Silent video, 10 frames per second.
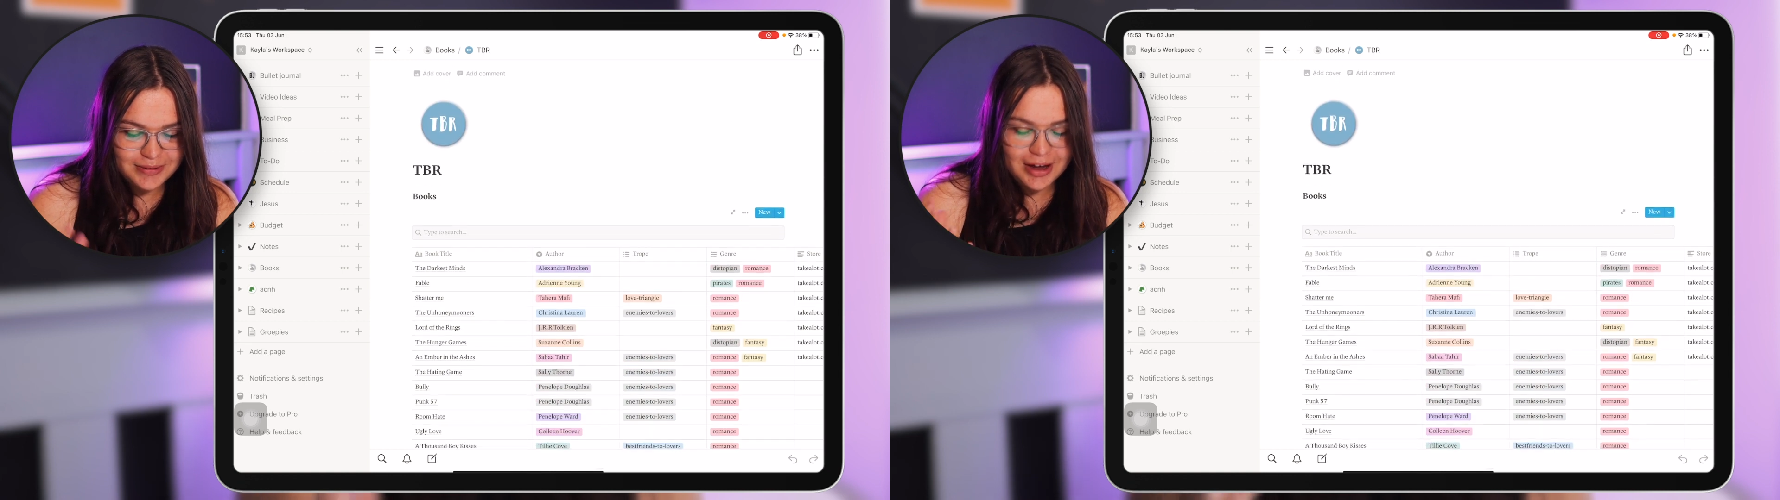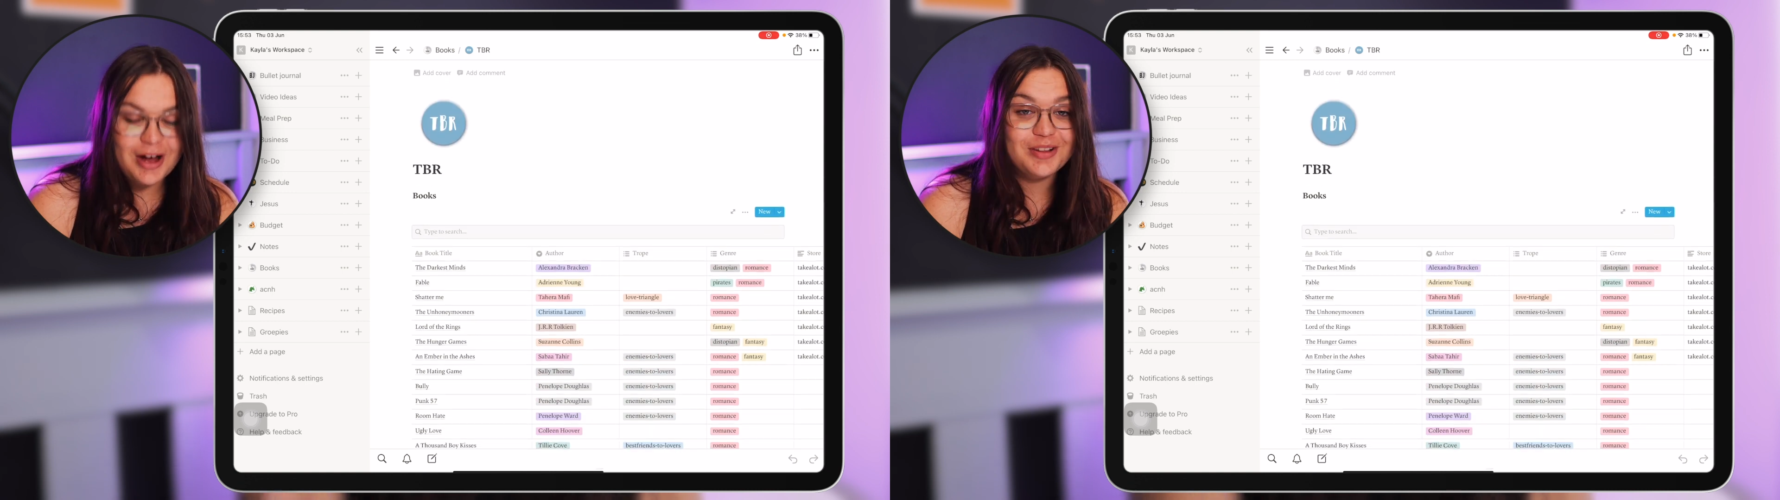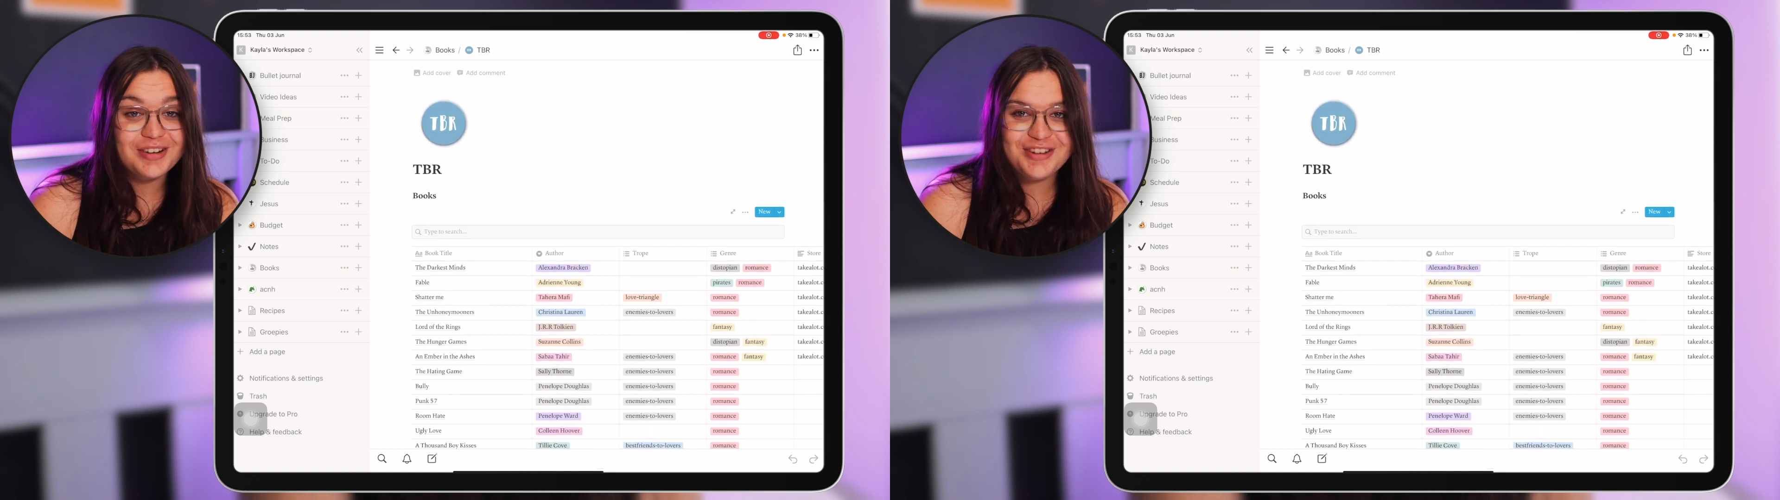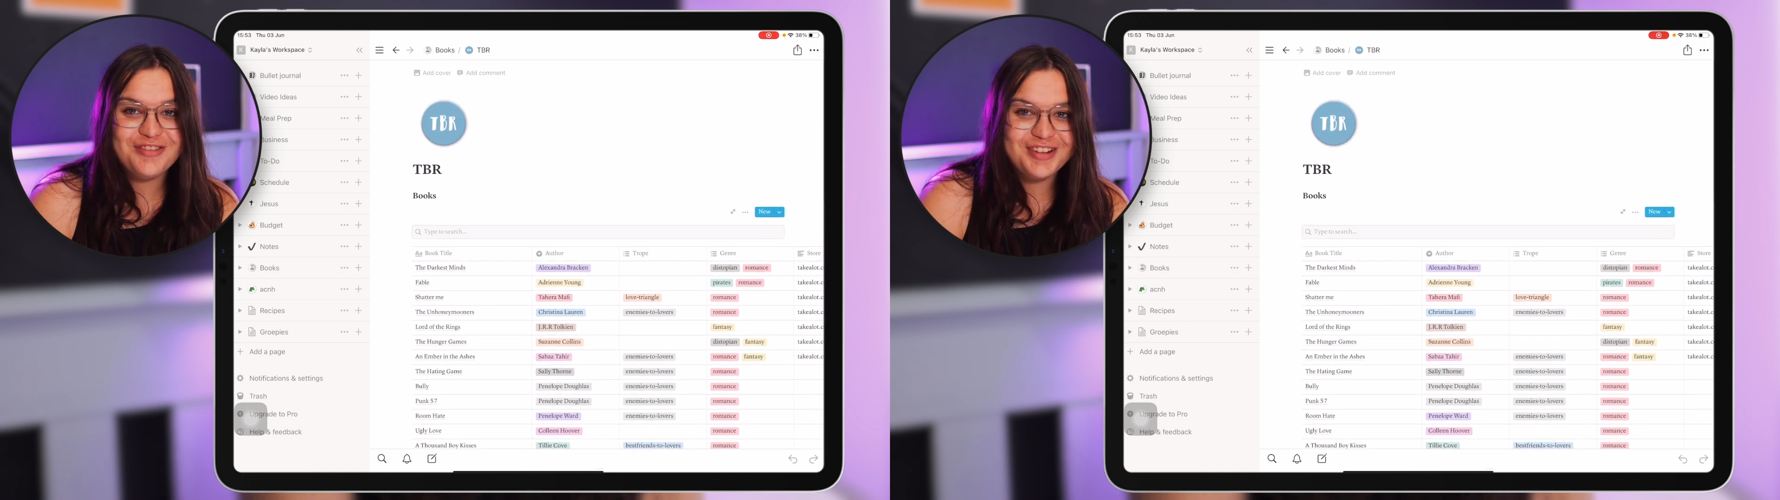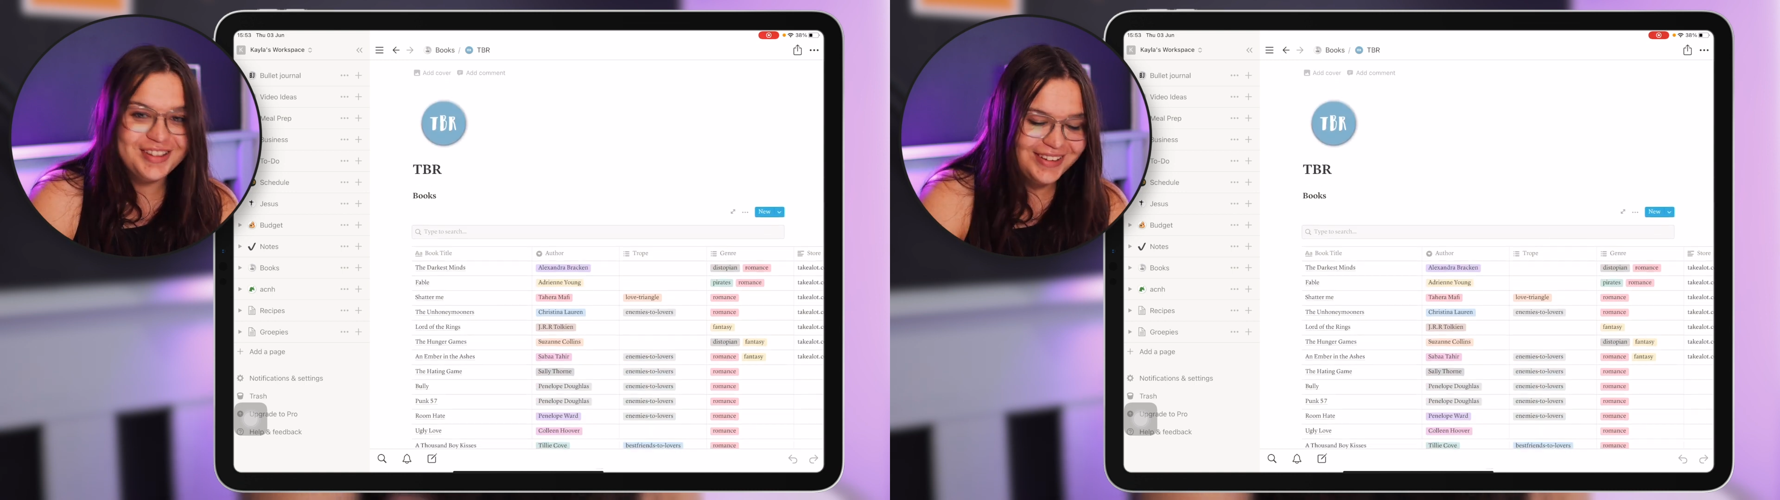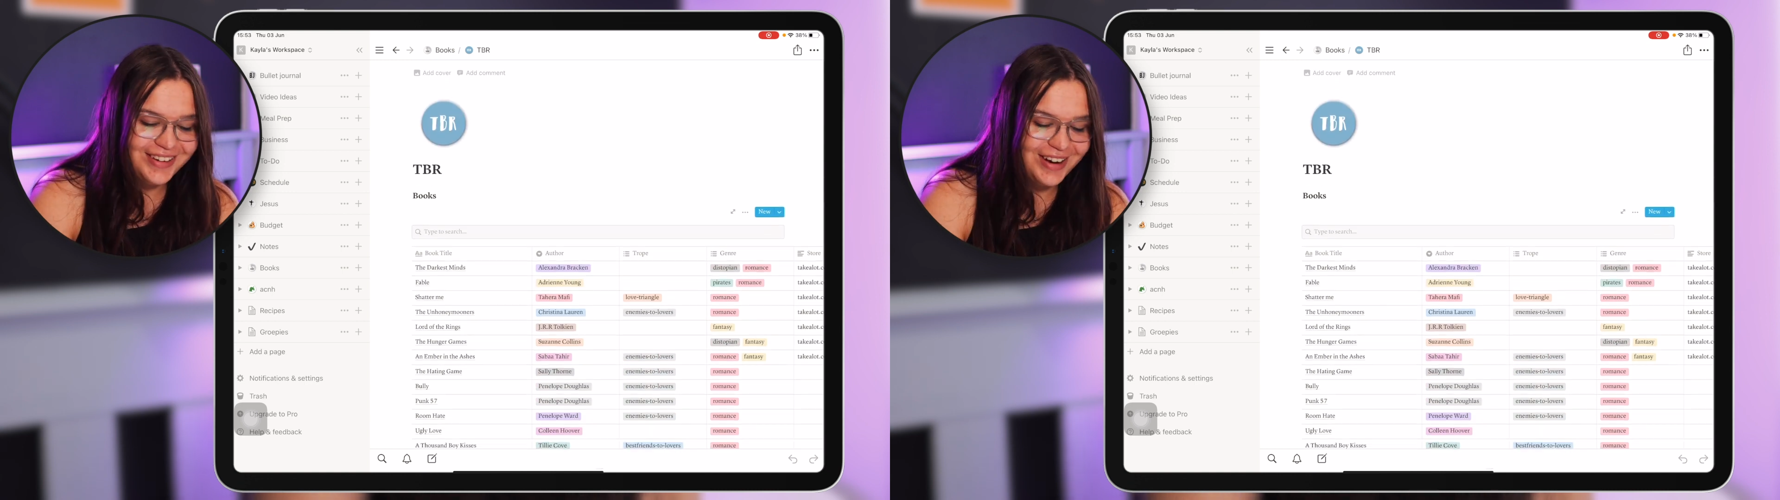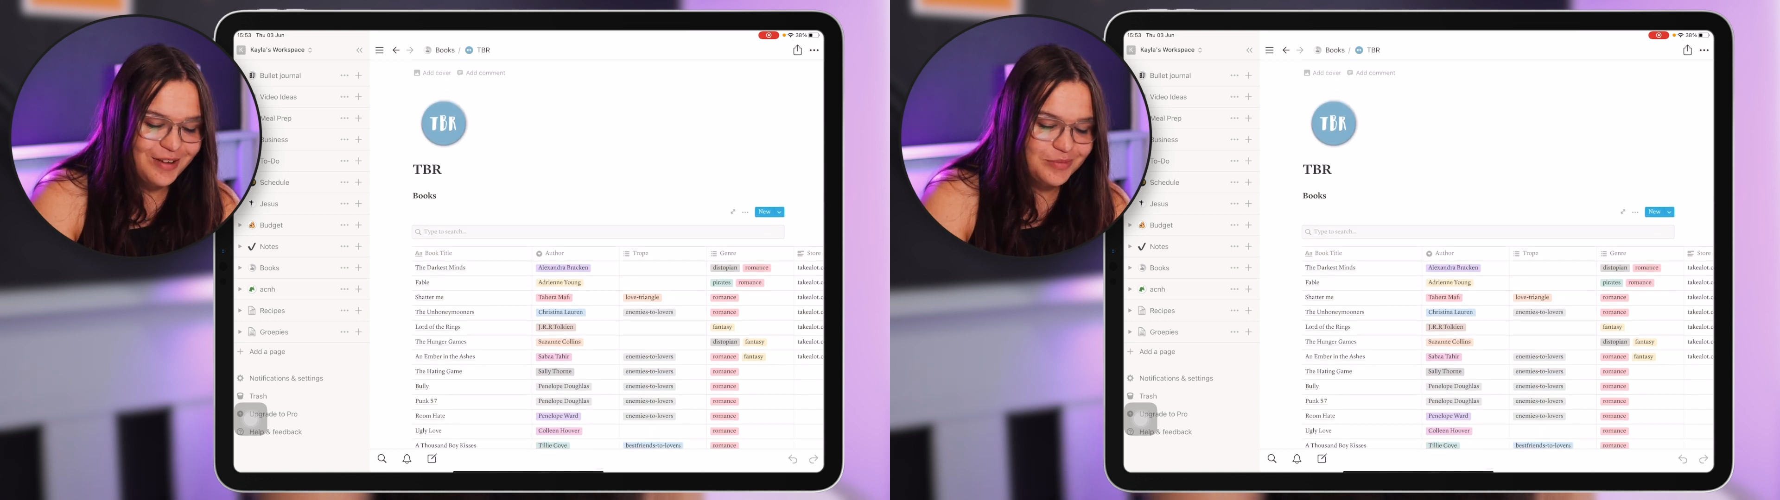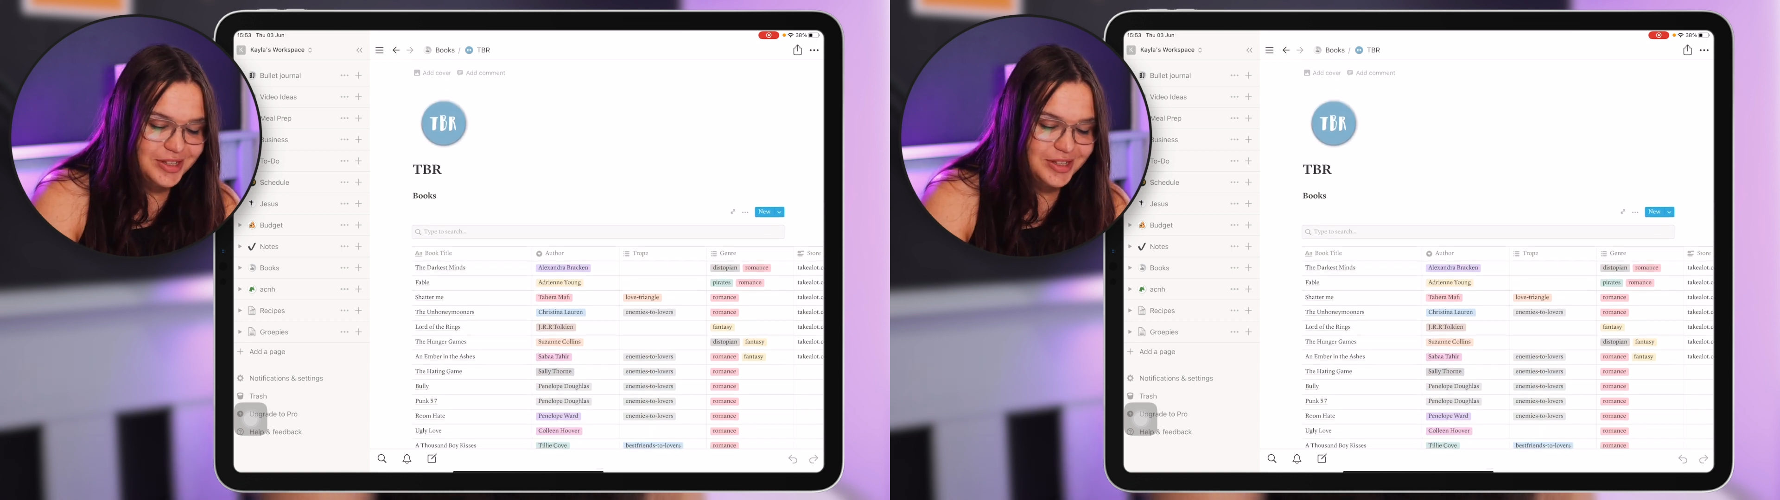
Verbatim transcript: colorful um,